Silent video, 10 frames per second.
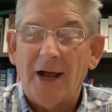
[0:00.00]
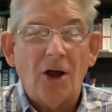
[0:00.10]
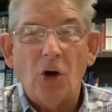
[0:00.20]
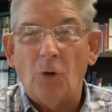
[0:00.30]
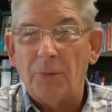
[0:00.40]

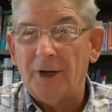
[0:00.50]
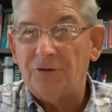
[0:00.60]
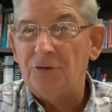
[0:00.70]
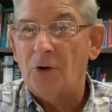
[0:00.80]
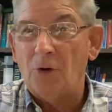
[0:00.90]
I
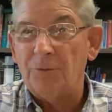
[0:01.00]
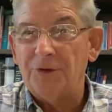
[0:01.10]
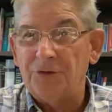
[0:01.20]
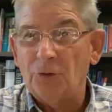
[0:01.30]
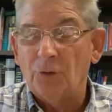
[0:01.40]
do hope
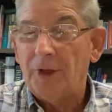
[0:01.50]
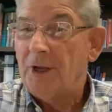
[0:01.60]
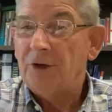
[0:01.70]
that you'll